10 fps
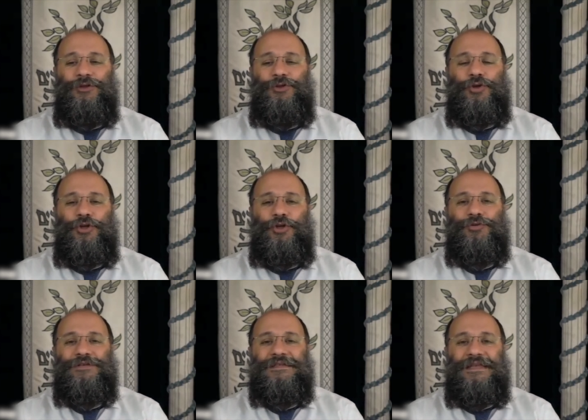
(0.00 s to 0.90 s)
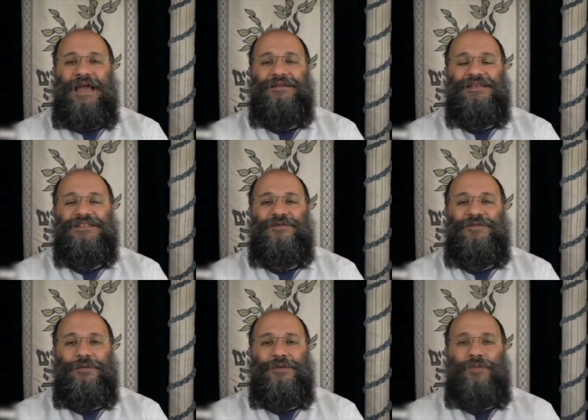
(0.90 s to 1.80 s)
you can understand this
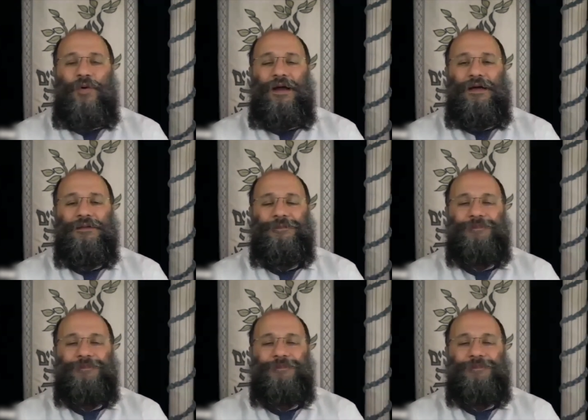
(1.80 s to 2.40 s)
very well.